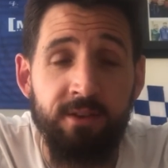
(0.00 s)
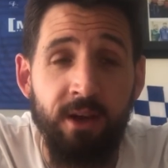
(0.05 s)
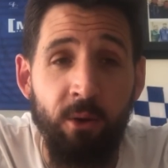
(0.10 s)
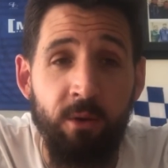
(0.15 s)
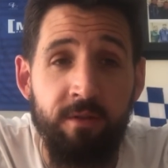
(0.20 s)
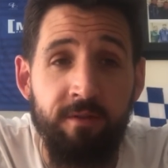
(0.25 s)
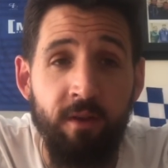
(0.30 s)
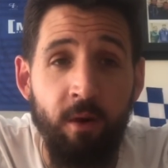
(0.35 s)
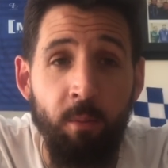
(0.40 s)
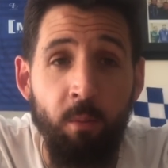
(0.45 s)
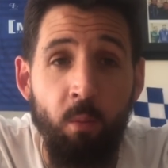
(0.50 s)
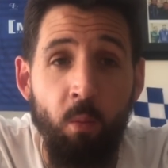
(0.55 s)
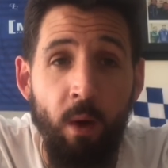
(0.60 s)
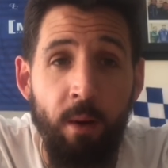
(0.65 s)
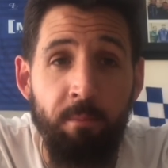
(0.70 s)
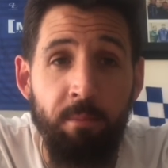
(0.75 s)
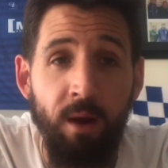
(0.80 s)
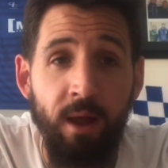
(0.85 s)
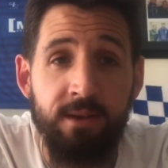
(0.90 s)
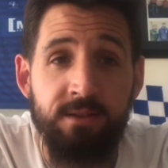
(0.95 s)
so if I'm
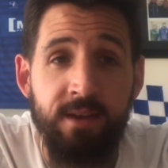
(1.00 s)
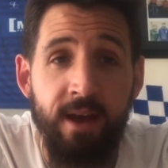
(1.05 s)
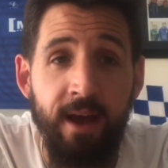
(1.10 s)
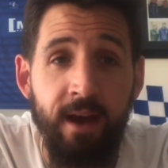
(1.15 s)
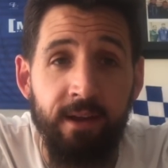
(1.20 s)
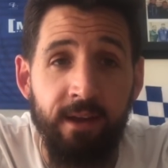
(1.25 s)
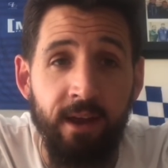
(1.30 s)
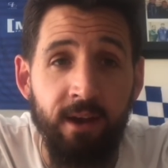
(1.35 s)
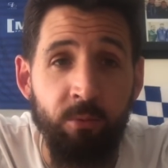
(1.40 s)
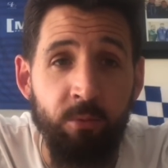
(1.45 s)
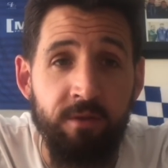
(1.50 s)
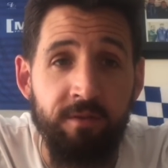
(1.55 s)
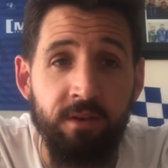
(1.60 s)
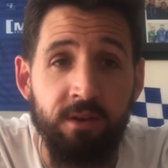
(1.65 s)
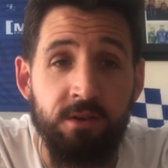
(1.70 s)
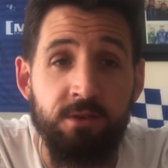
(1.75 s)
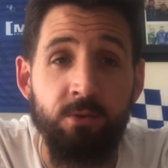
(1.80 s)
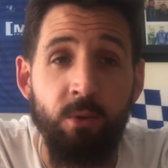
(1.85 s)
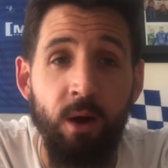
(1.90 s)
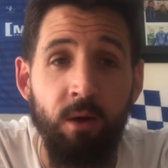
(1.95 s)
one place out again and we
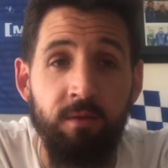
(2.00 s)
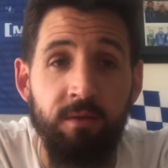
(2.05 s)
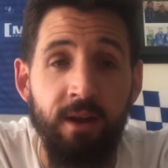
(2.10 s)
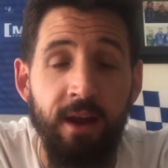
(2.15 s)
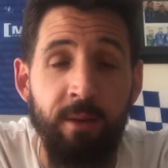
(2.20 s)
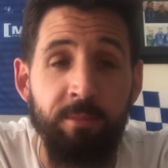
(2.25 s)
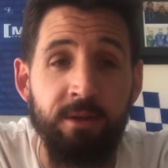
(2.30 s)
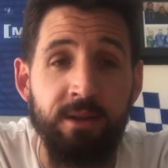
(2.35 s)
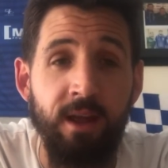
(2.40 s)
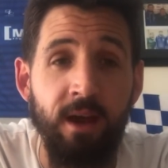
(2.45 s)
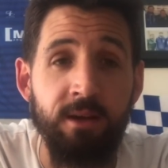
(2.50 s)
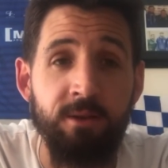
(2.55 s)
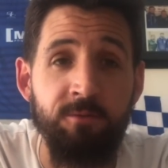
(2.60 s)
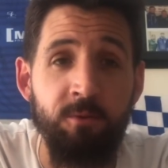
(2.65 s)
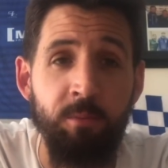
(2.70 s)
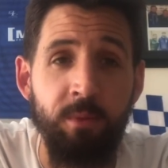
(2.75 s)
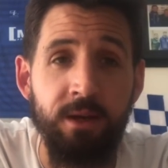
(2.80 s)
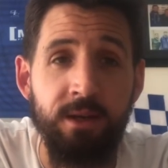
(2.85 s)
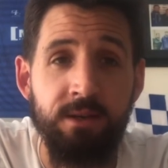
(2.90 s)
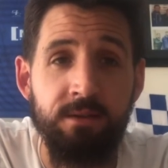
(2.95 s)
finish 12th, then happy days
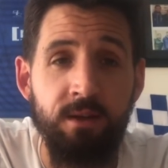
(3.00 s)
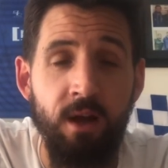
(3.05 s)
for me.